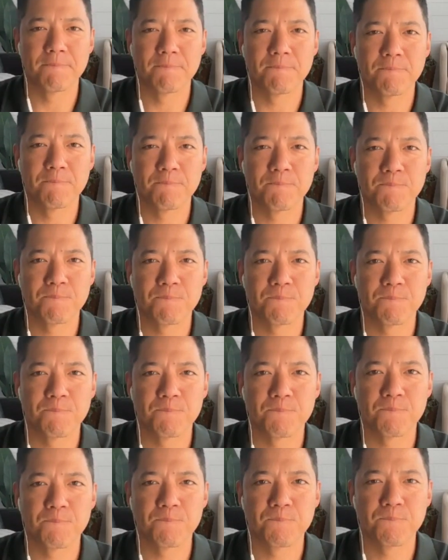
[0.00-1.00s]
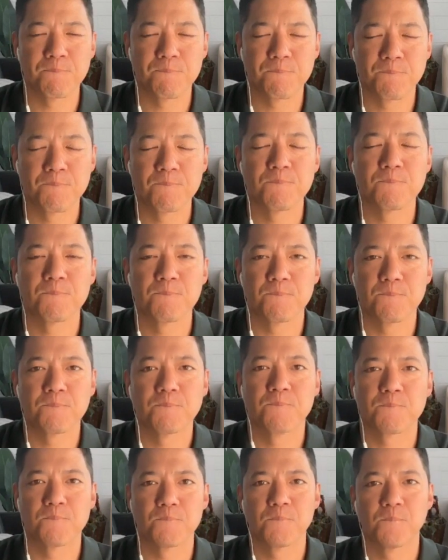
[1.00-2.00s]

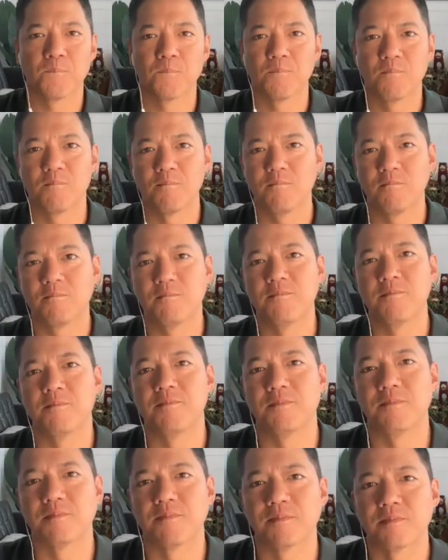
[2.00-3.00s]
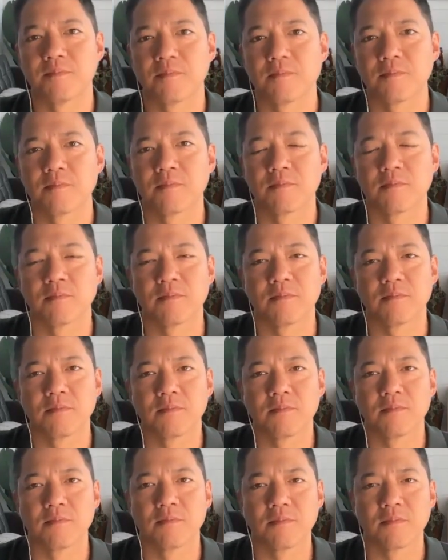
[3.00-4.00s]

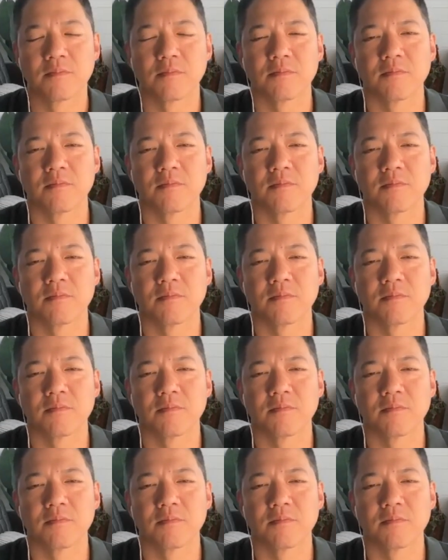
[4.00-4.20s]
[no speech]